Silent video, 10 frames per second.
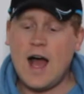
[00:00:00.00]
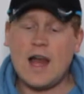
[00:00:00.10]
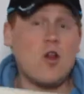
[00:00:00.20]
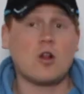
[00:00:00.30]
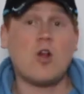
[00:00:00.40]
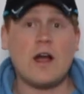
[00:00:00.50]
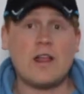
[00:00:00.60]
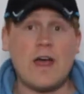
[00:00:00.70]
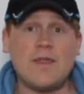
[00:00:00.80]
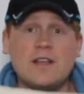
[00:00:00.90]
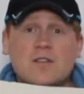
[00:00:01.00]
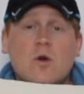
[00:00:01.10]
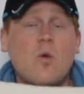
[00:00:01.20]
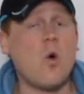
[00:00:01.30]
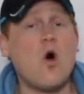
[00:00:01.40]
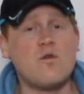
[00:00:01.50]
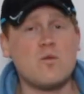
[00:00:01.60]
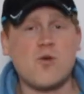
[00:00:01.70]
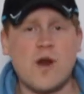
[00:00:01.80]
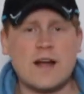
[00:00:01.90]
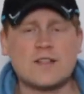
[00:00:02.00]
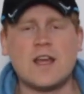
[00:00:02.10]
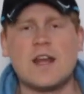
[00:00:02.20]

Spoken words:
are not like that. These are a woven product,